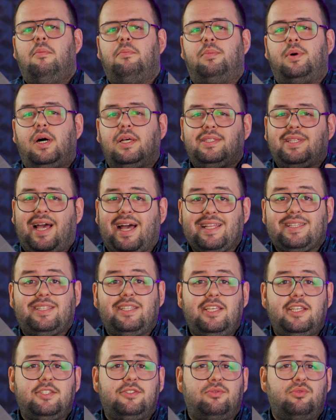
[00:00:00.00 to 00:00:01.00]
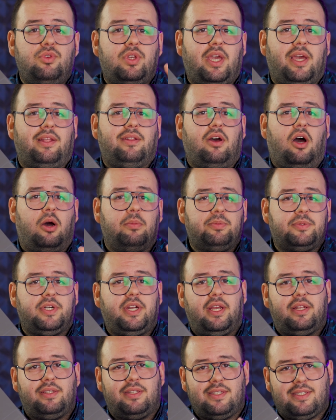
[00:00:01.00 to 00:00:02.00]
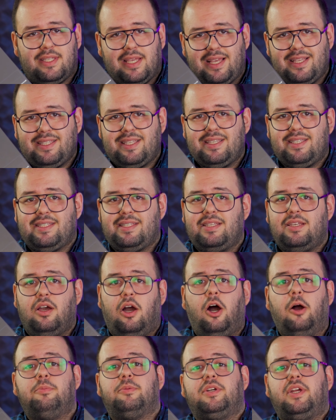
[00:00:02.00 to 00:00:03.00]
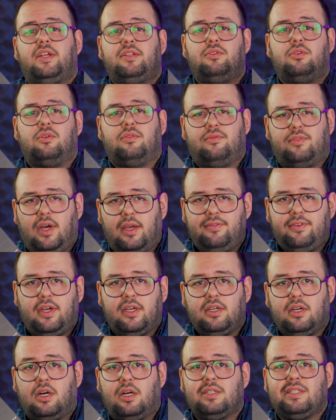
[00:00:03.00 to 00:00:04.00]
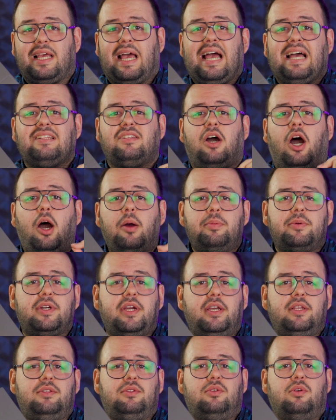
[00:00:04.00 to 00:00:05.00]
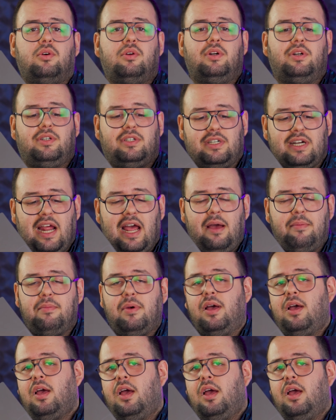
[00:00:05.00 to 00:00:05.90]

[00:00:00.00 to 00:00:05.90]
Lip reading: but at least you can upgrade this SSD, upgrade your Wi-Fi card, and upgrade your RAM,